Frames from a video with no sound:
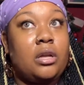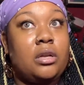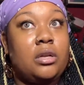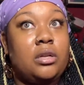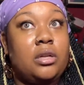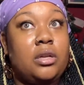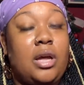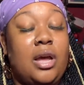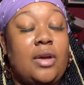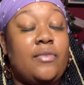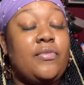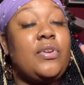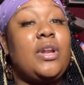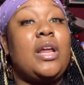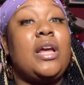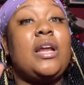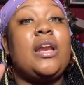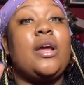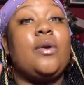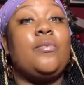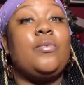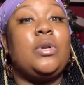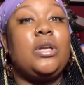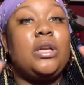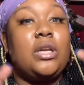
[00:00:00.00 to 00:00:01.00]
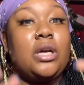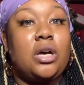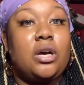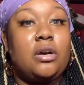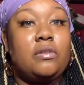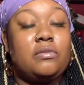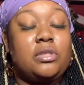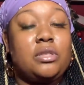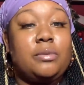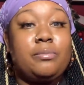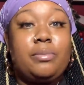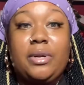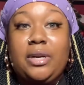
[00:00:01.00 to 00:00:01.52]
I feel like they would
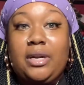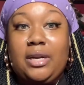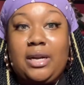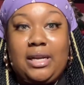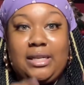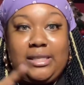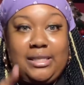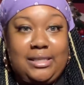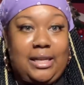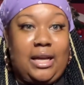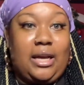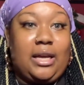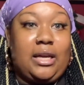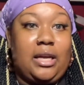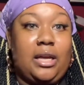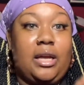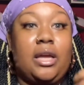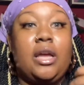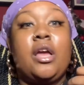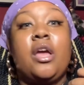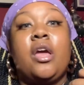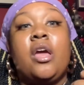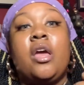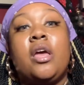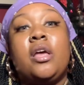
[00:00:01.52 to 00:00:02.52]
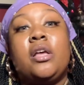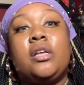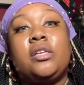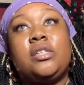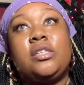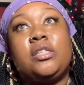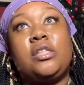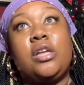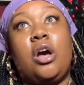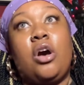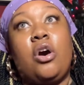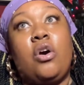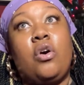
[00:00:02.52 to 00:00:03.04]
love to put in their stocking.
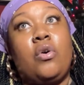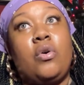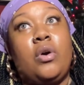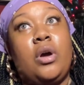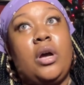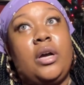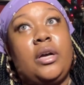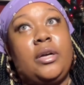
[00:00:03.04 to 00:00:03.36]
So,